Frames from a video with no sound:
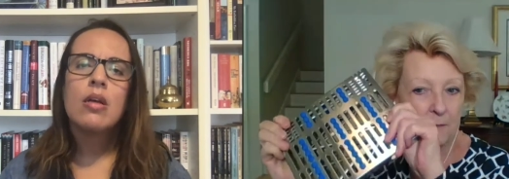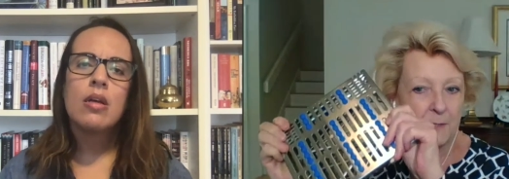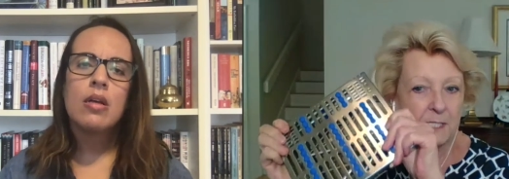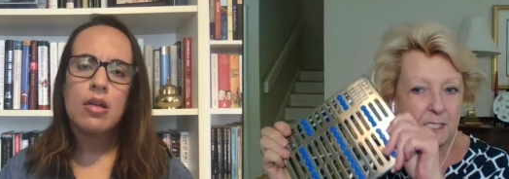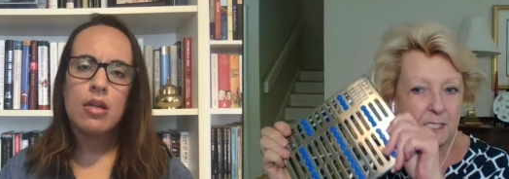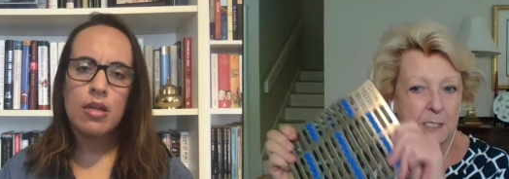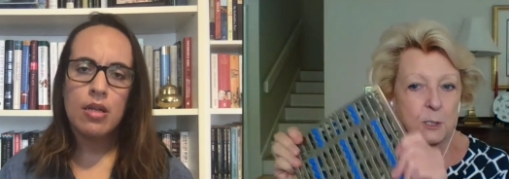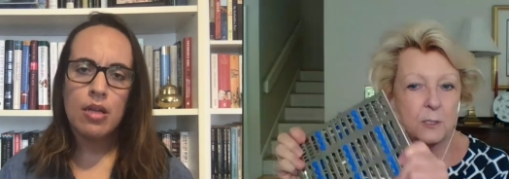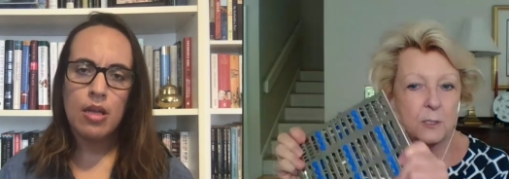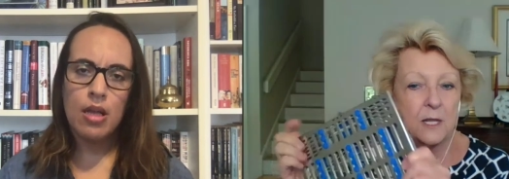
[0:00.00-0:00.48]

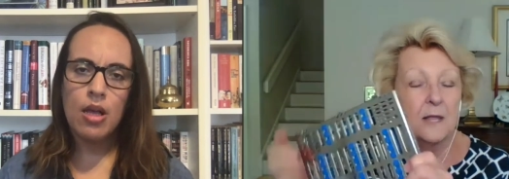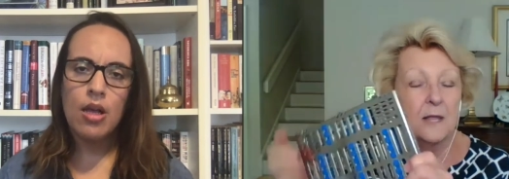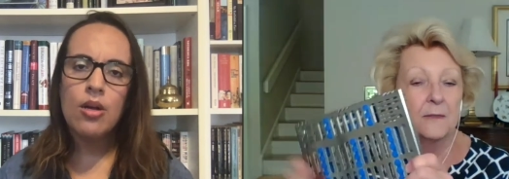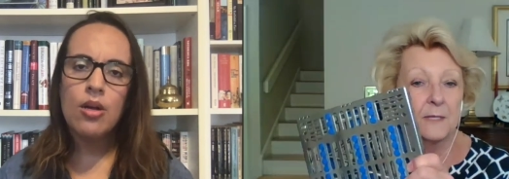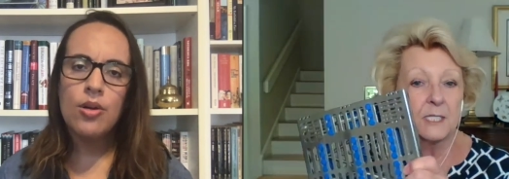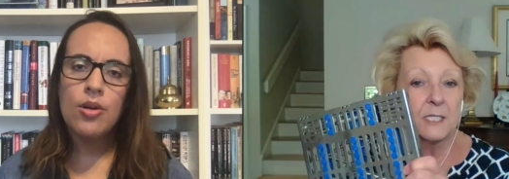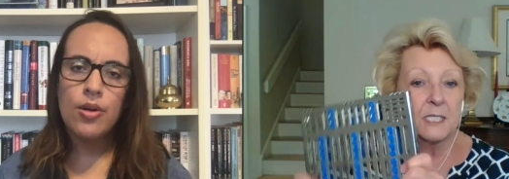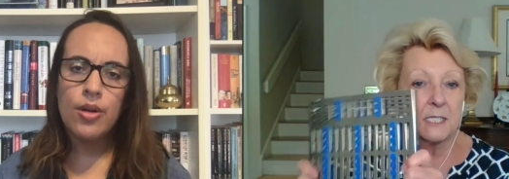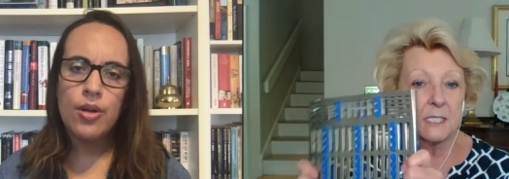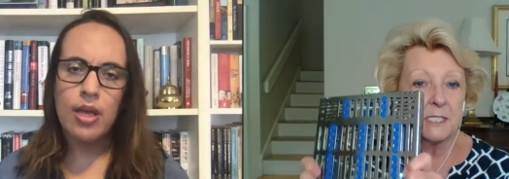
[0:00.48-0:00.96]
Speaker 1: This in, oh,
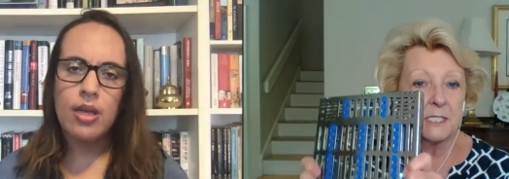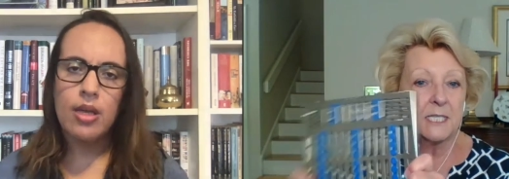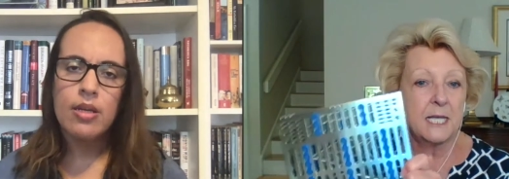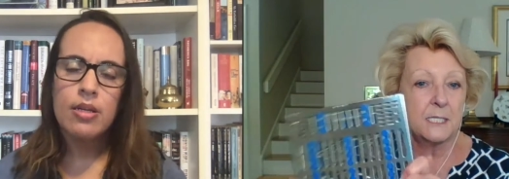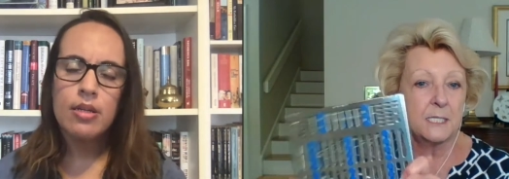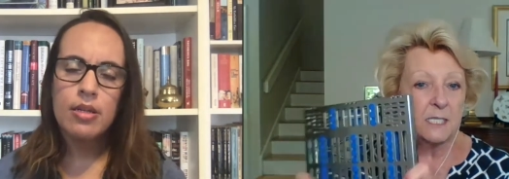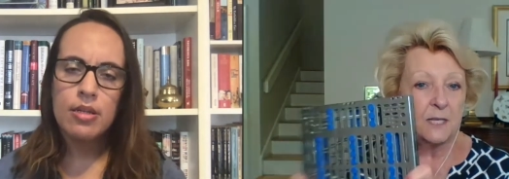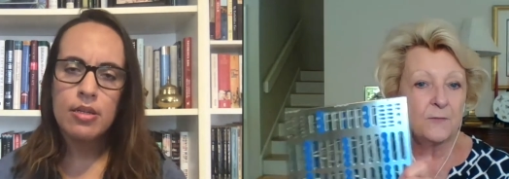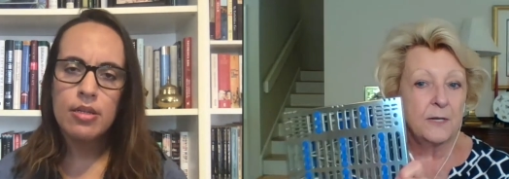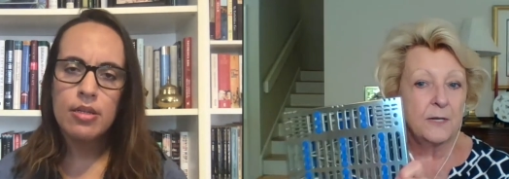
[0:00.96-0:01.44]
this okay.
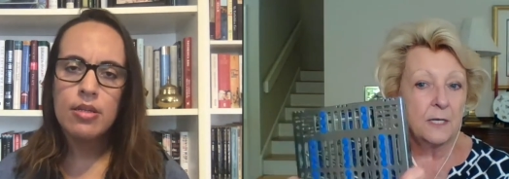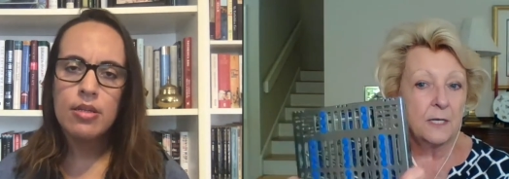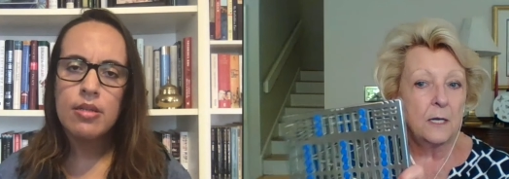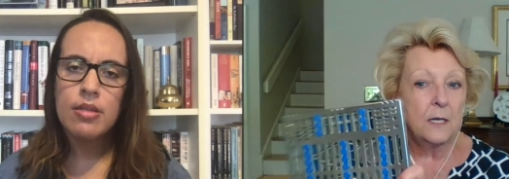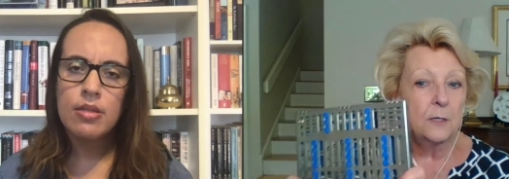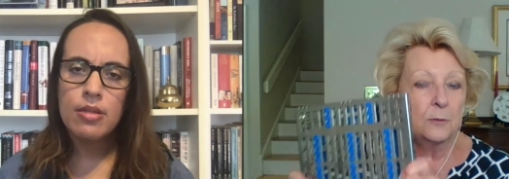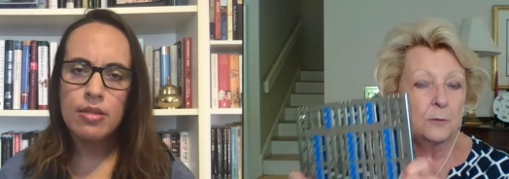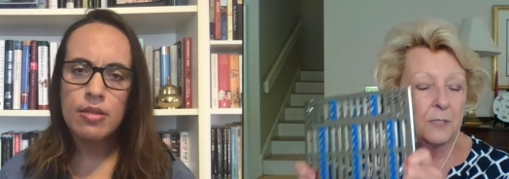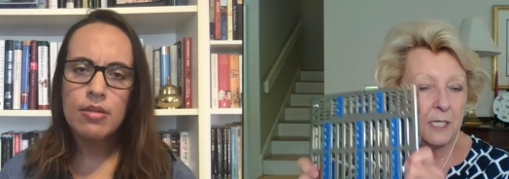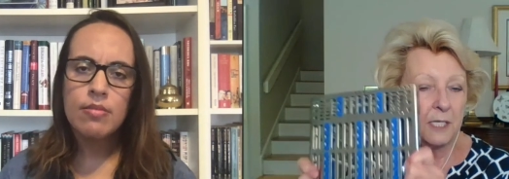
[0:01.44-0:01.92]
cassette's even
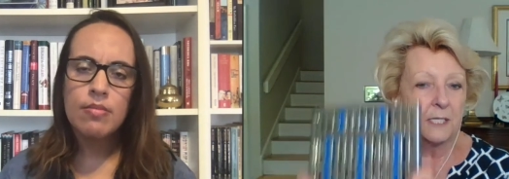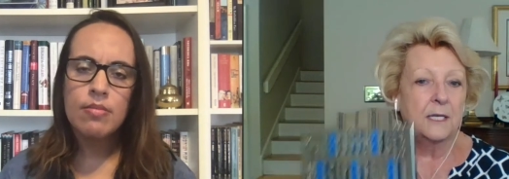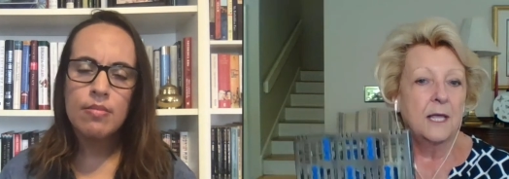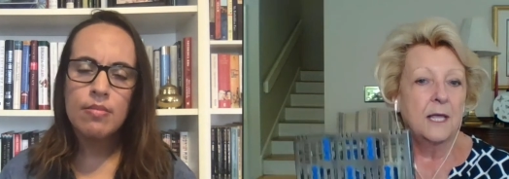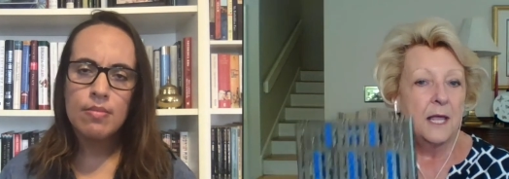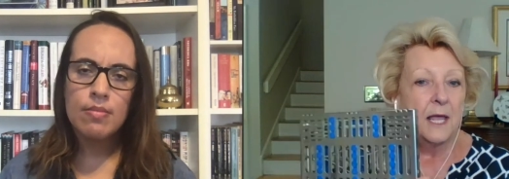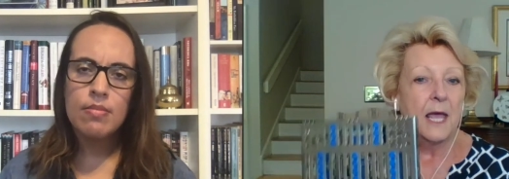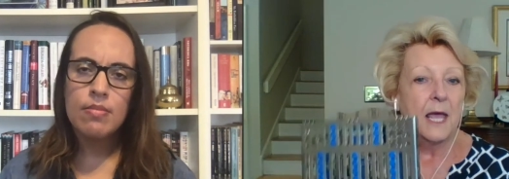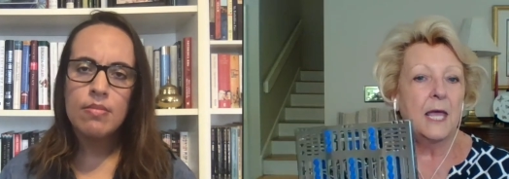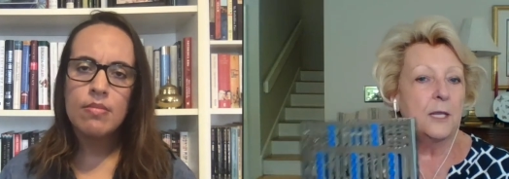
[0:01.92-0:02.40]
loaded,
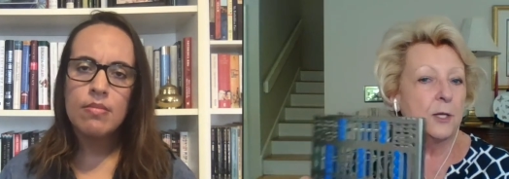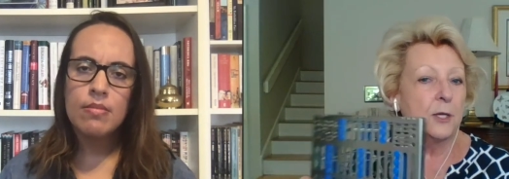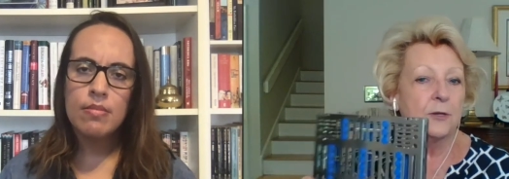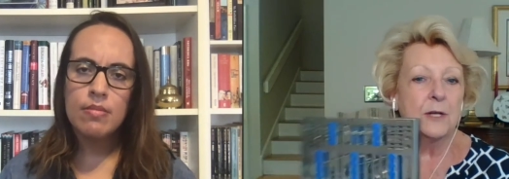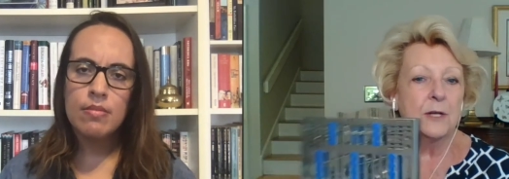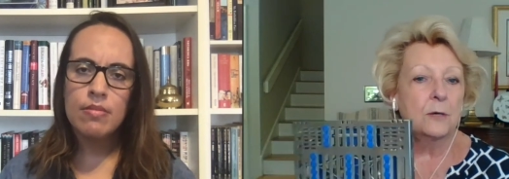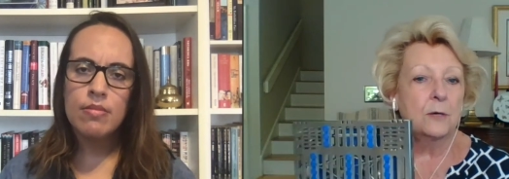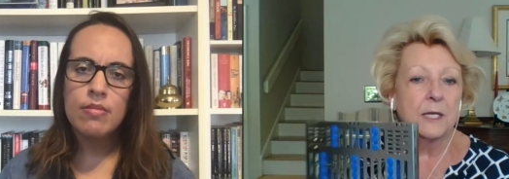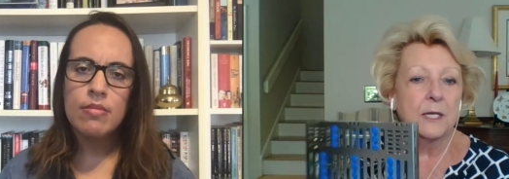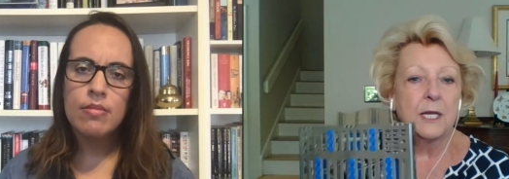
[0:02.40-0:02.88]
and you
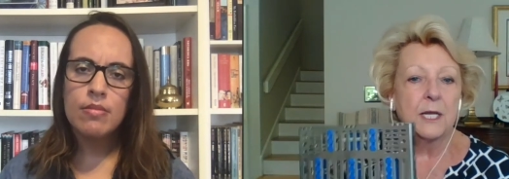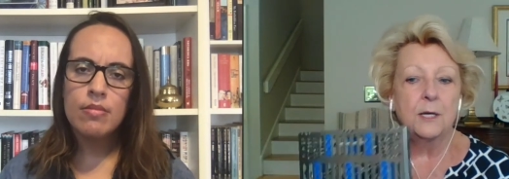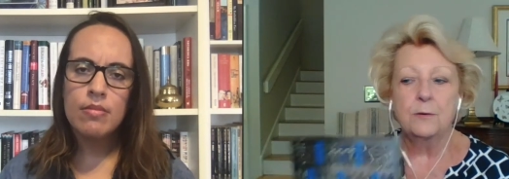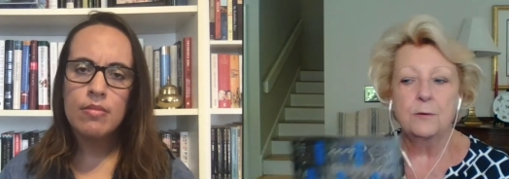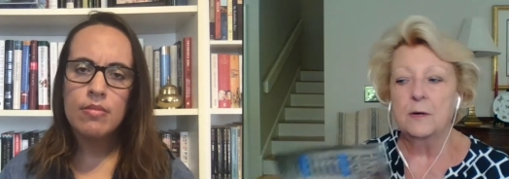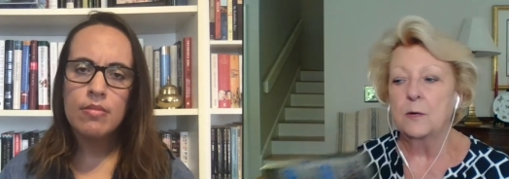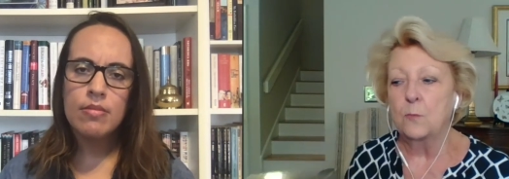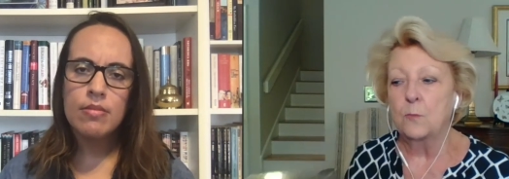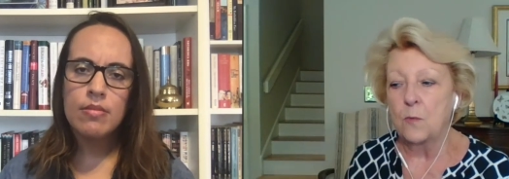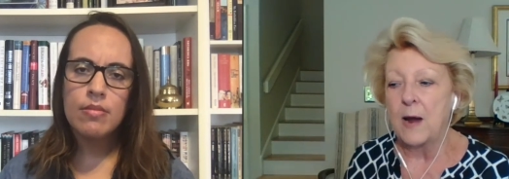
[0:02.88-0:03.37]
hmm don't
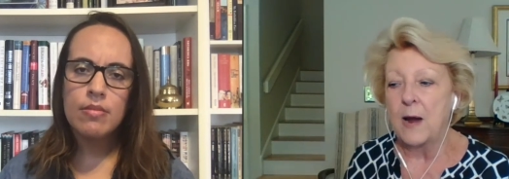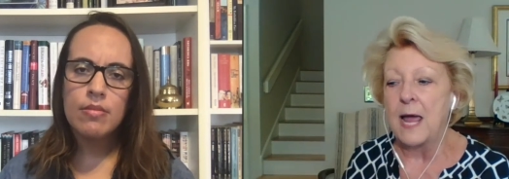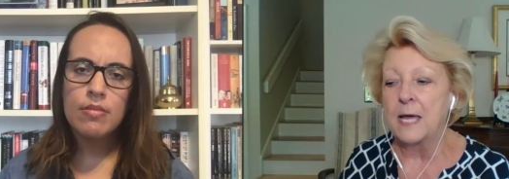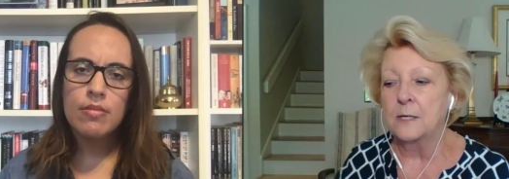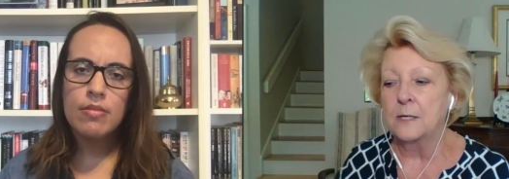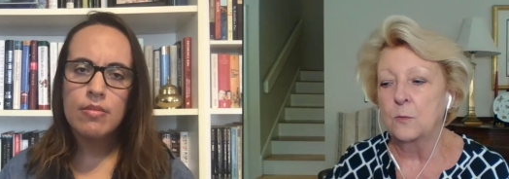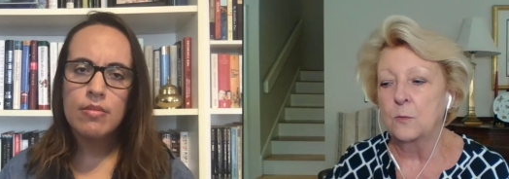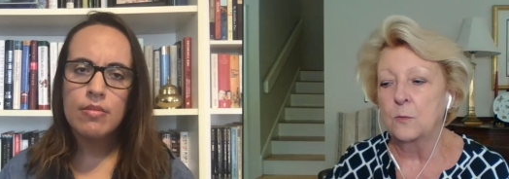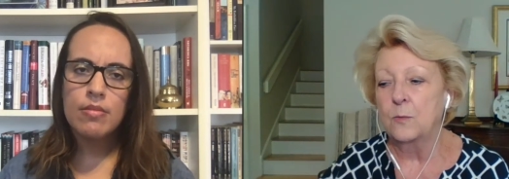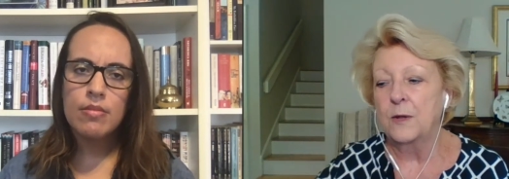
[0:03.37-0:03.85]
hear it
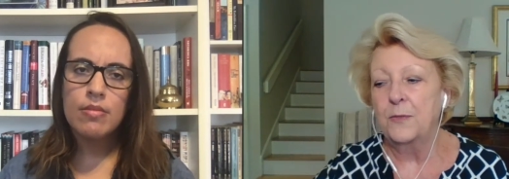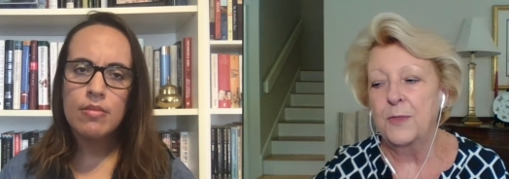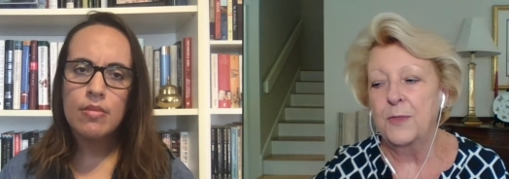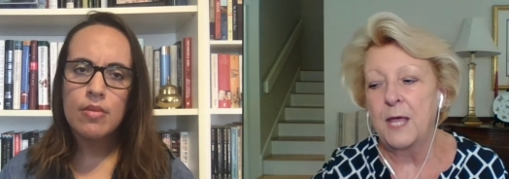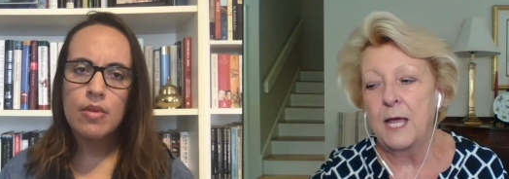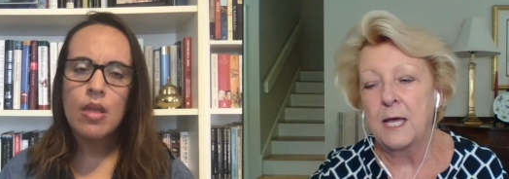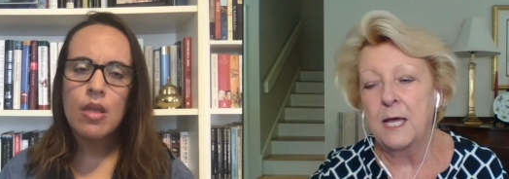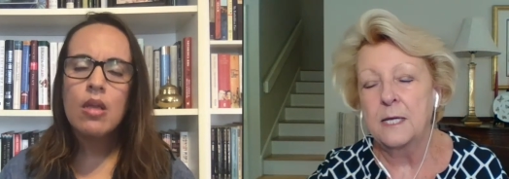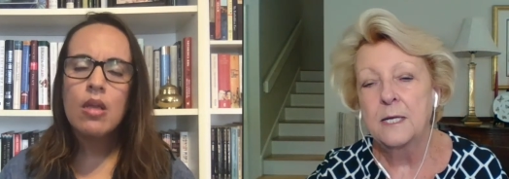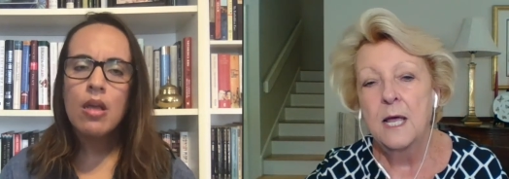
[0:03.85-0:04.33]
rattle with
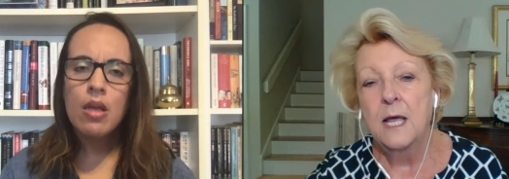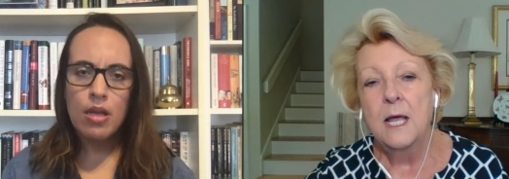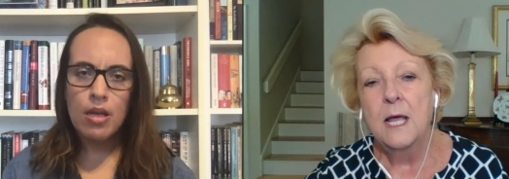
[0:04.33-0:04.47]
that.